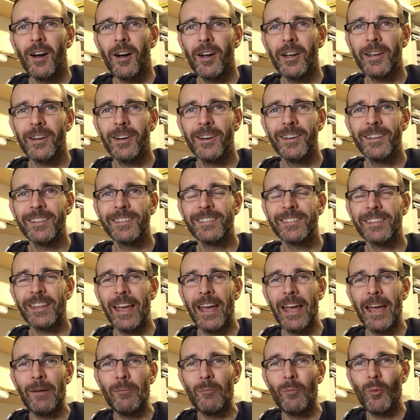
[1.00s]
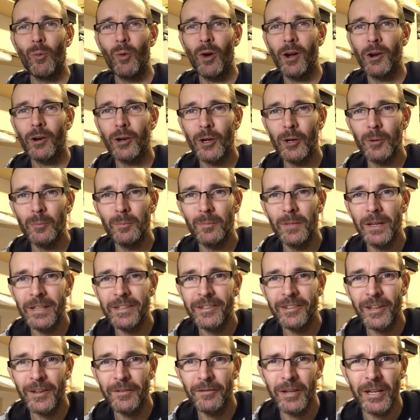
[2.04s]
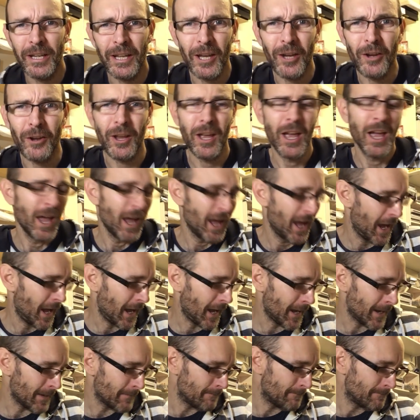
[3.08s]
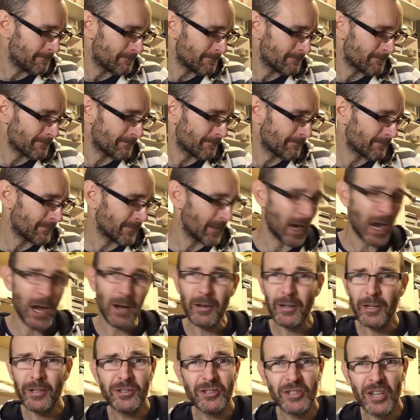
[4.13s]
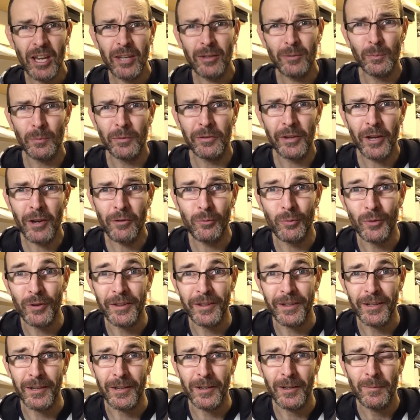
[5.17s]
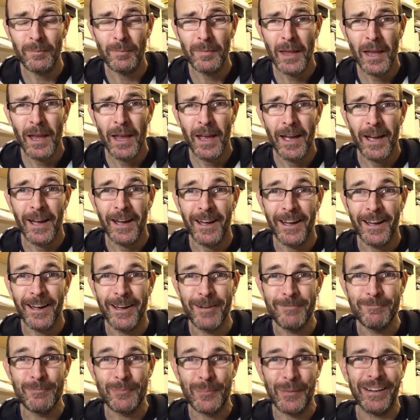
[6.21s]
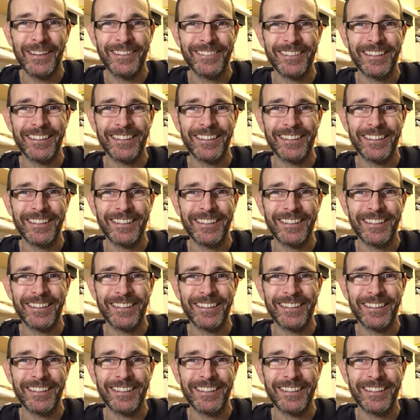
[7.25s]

Hi guys, and welcome to the video. I'm going to share some stuff with you. I made